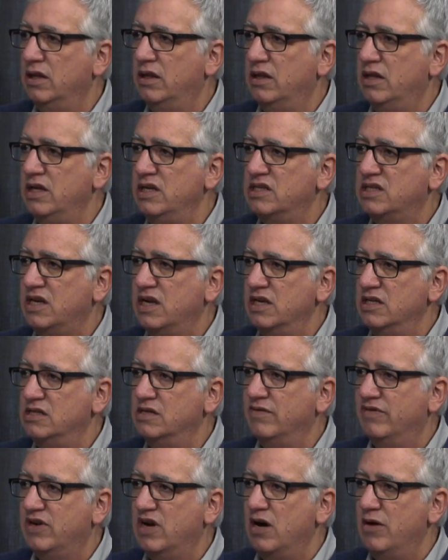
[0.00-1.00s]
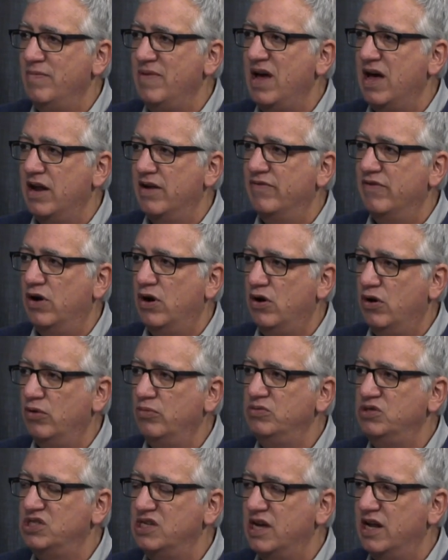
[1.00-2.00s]
these kids have come out of a
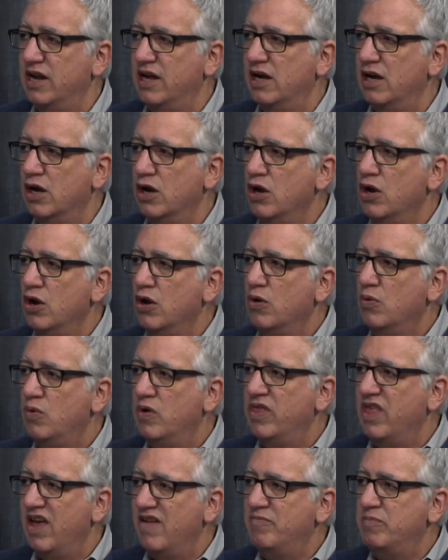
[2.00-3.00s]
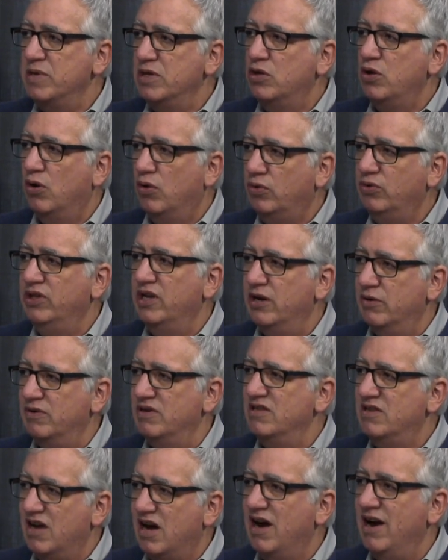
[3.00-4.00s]
home setting where they've been told their
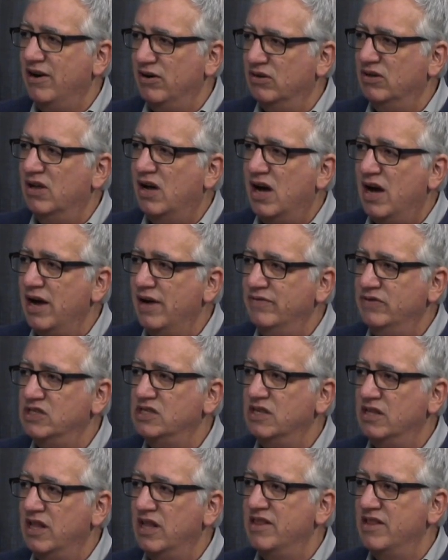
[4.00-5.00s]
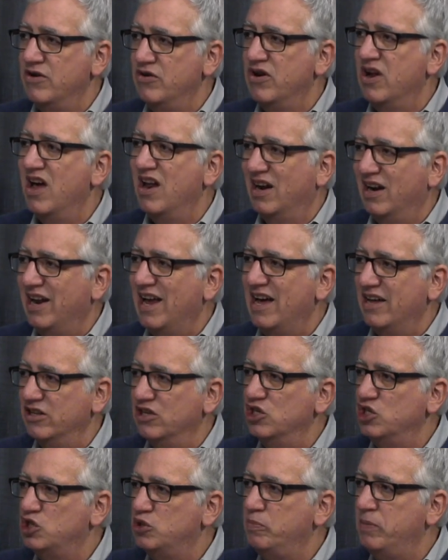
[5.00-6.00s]
entire lives that they're not allowed
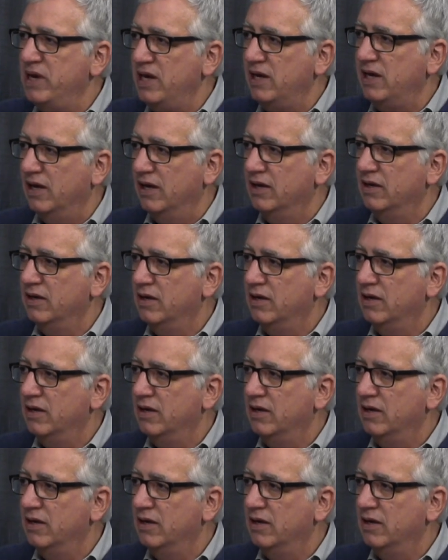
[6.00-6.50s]
to speak.